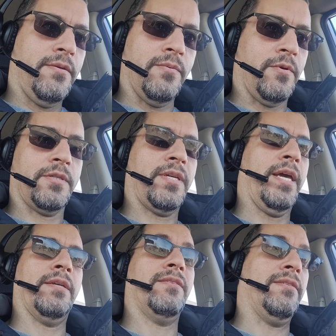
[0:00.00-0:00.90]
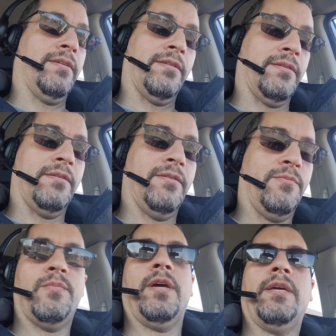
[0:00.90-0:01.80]
Worst case is
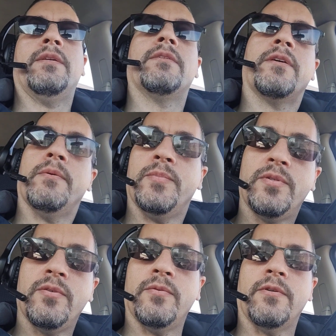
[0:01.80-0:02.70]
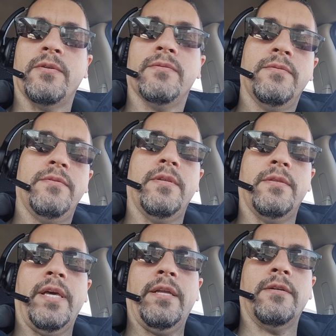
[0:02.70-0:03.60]
my end comes sooner
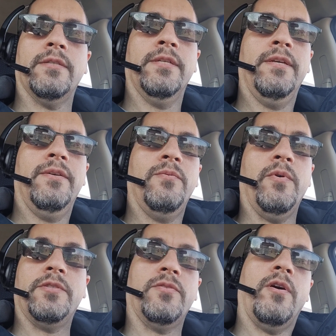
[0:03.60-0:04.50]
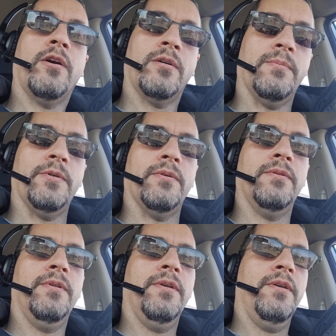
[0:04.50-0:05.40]
than later, which is horrible,
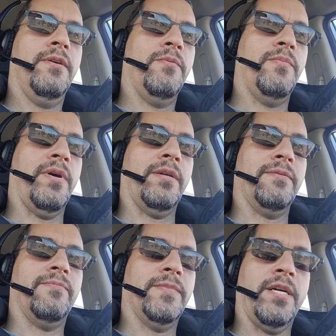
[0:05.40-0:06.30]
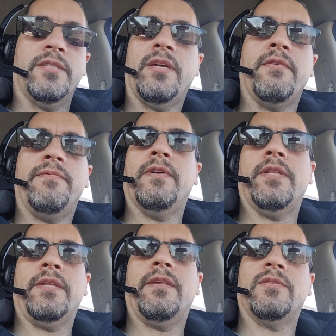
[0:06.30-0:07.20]
but I felt
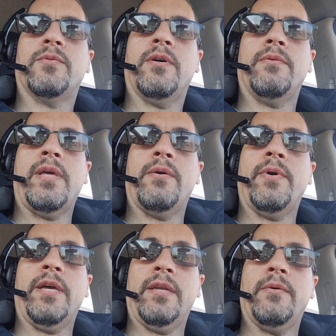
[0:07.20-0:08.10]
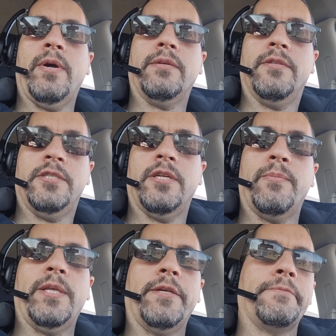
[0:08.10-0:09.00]
like things were going that way anyway,
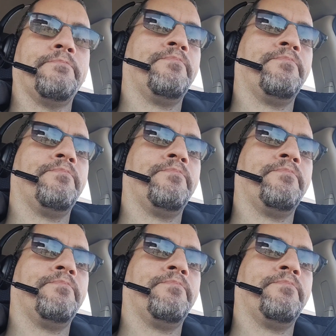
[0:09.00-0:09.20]
legitimately.